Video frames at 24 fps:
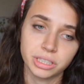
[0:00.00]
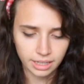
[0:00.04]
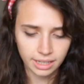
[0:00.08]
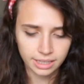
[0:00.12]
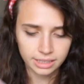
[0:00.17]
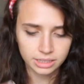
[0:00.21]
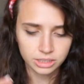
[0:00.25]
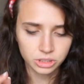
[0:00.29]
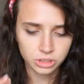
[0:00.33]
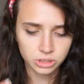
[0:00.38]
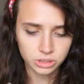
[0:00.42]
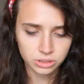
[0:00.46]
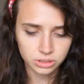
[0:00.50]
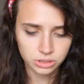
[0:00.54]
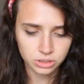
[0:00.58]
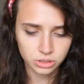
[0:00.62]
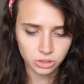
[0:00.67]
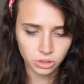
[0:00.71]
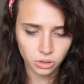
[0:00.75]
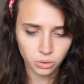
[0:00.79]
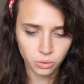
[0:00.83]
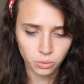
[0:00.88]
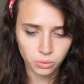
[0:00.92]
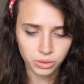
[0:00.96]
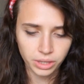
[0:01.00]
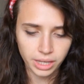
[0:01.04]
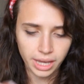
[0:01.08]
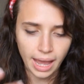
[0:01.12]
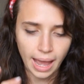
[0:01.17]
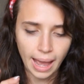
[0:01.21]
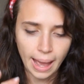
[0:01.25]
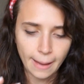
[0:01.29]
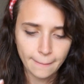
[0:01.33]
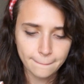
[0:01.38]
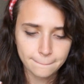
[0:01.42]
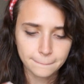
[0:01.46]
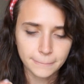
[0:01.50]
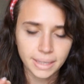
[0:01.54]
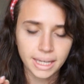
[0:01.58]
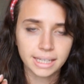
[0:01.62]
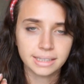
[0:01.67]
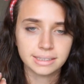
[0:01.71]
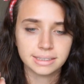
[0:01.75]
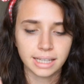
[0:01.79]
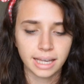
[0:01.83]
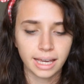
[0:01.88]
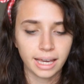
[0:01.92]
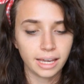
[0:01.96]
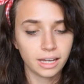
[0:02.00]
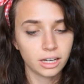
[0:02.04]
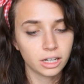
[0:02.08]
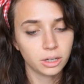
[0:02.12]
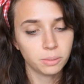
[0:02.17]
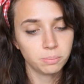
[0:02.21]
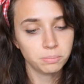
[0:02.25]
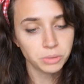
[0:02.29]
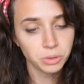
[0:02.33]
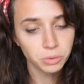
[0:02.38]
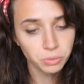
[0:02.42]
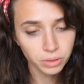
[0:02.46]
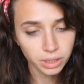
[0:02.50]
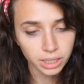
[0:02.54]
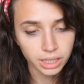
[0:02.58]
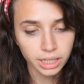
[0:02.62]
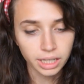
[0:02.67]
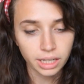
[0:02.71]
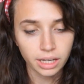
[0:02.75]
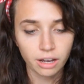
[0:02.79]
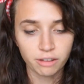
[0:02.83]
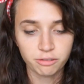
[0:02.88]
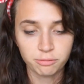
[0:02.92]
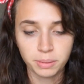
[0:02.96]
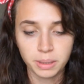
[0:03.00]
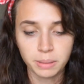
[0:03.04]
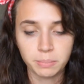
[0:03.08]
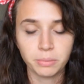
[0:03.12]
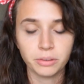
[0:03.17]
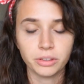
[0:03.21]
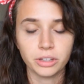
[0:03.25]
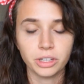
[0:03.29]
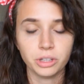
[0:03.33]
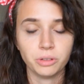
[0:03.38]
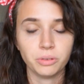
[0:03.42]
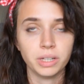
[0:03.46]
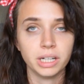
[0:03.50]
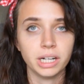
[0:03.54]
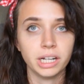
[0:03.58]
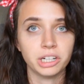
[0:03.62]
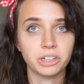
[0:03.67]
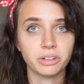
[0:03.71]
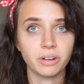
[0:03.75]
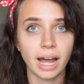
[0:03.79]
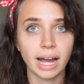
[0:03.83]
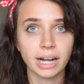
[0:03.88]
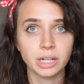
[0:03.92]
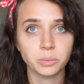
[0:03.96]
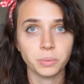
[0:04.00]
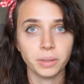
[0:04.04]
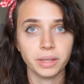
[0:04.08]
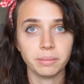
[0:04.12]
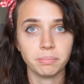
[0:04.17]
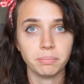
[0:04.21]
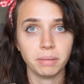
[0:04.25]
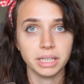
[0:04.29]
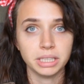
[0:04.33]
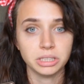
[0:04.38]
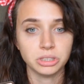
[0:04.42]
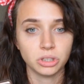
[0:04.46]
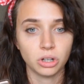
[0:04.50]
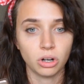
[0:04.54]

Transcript: And so the app makes a community of people that you can interact with based